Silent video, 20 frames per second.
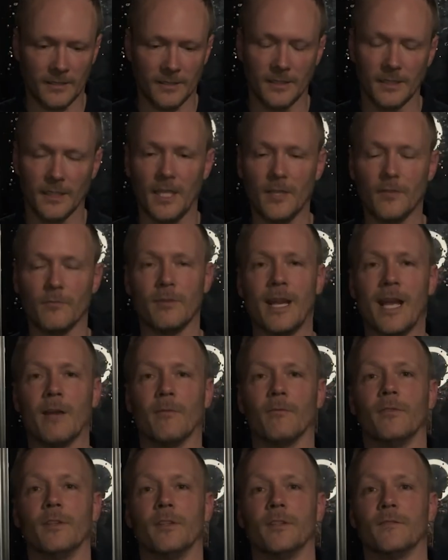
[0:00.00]
is renowned
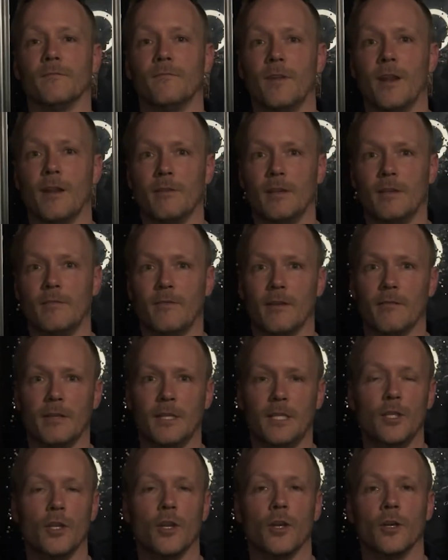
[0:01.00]
for its very, very
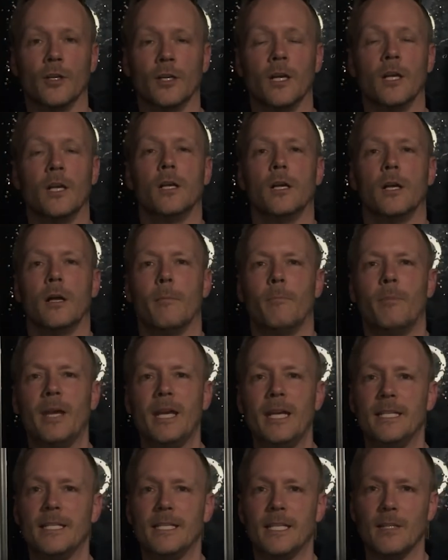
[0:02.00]
young
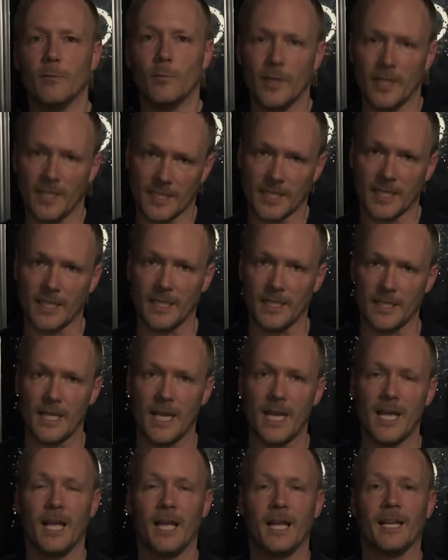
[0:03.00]
peaty whiskies.
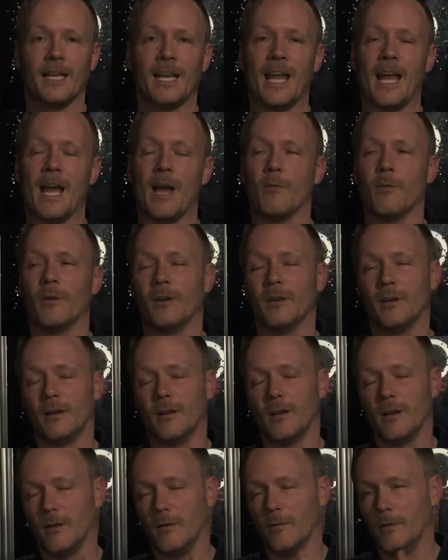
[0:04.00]
Now,
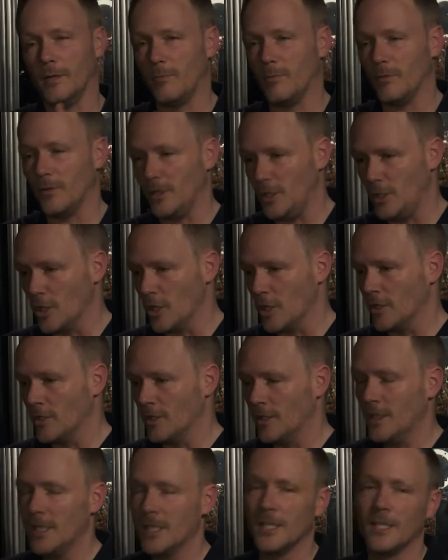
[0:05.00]
when you put
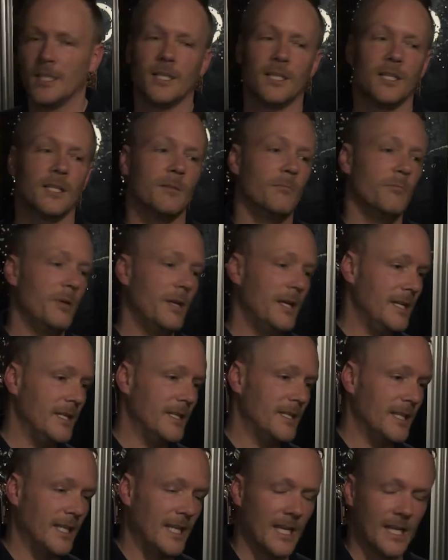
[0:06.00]
young peat
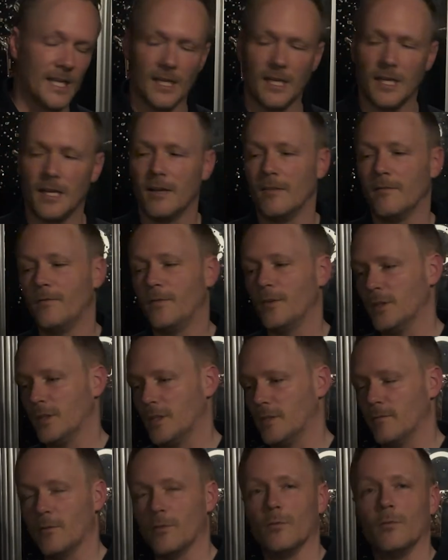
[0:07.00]
together, first
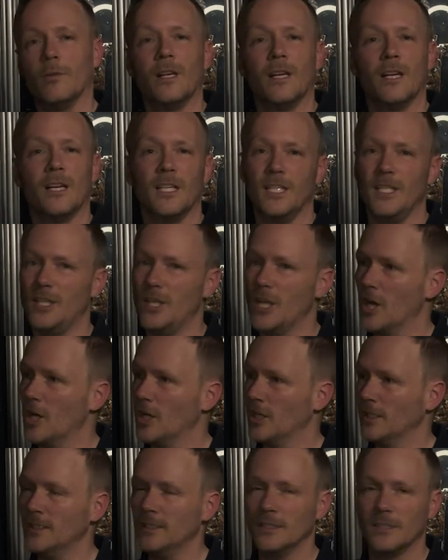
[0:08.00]
of all,
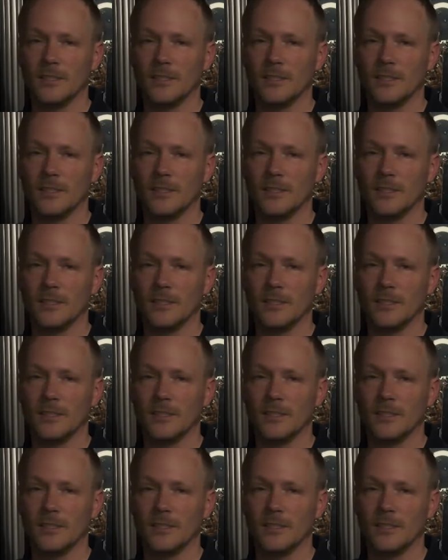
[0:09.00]
young,